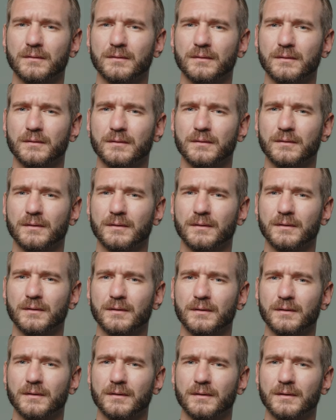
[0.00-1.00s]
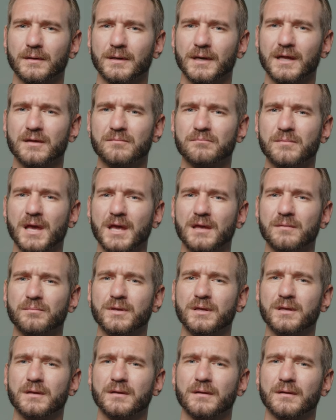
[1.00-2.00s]
That's right. And
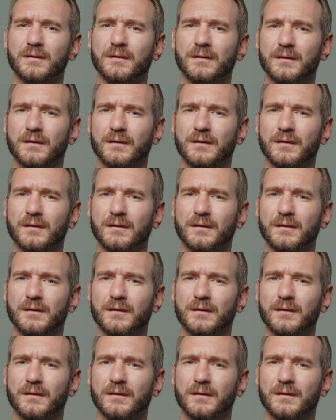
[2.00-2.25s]
maybe